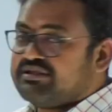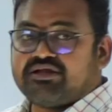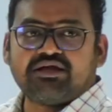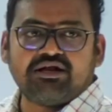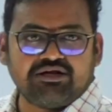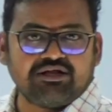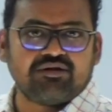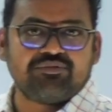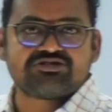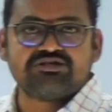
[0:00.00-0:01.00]
then electrical
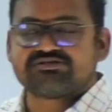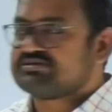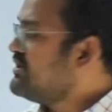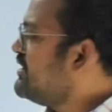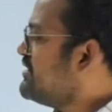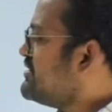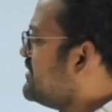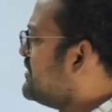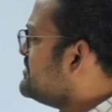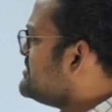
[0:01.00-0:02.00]
machines,
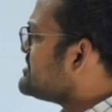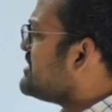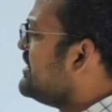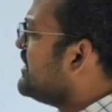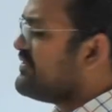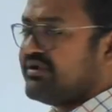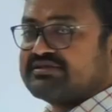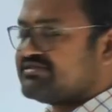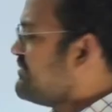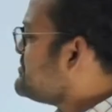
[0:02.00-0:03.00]
just like other
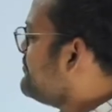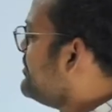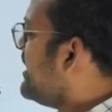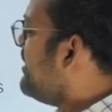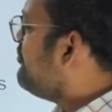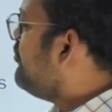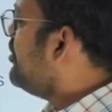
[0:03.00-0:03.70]
exams, we have four